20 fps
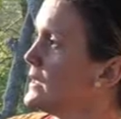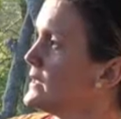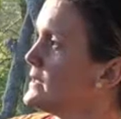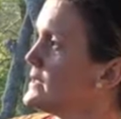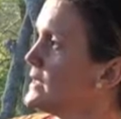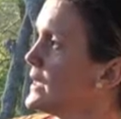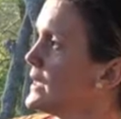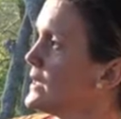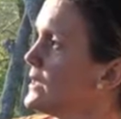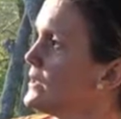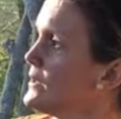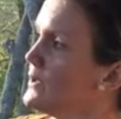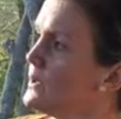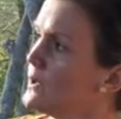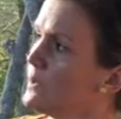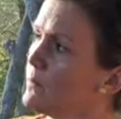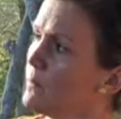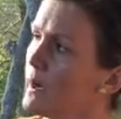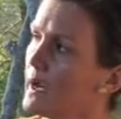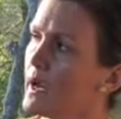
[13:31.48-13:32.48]
Take a
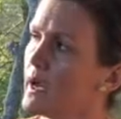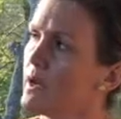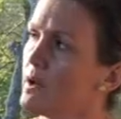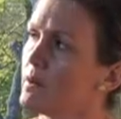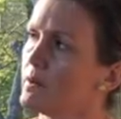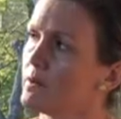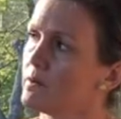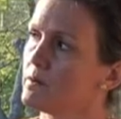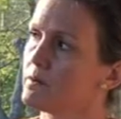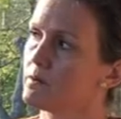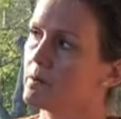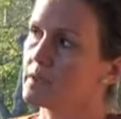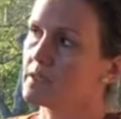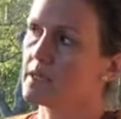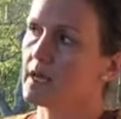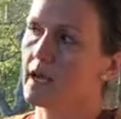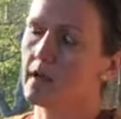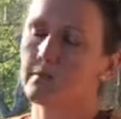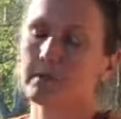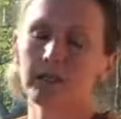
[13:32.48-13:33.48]
look around. What's
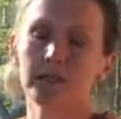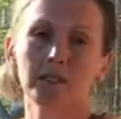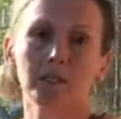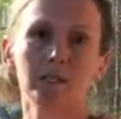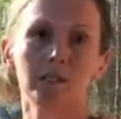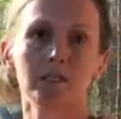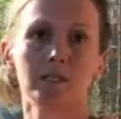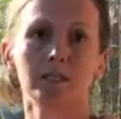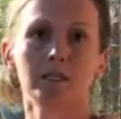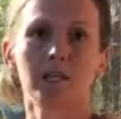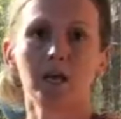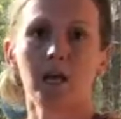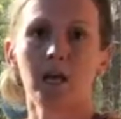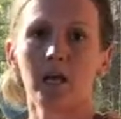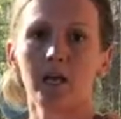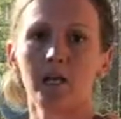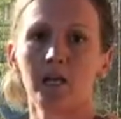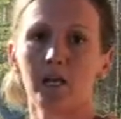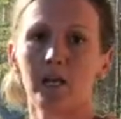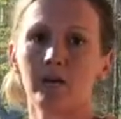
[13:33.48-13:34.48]
happening to the
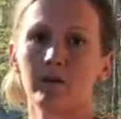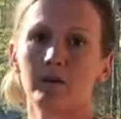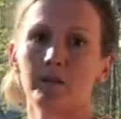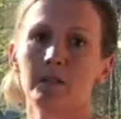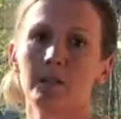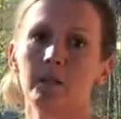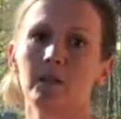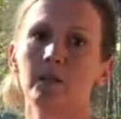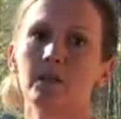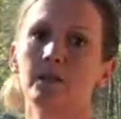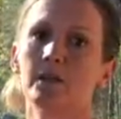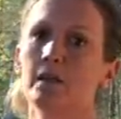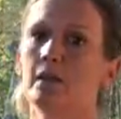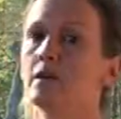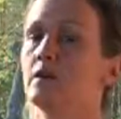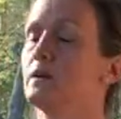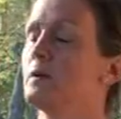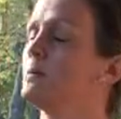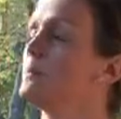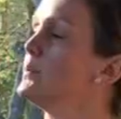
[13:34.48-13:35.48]
sky now? Is it
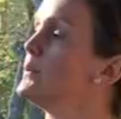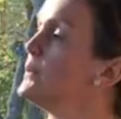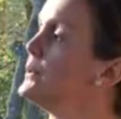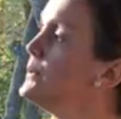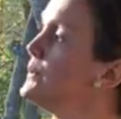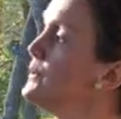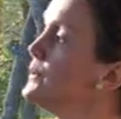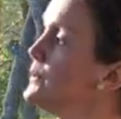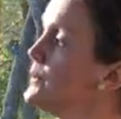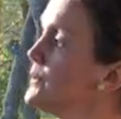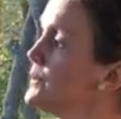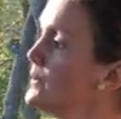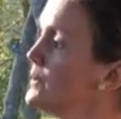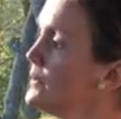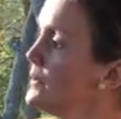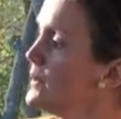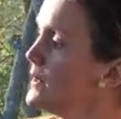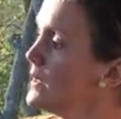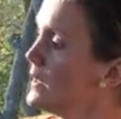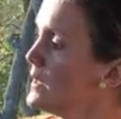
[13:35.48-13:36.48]
clear and blue?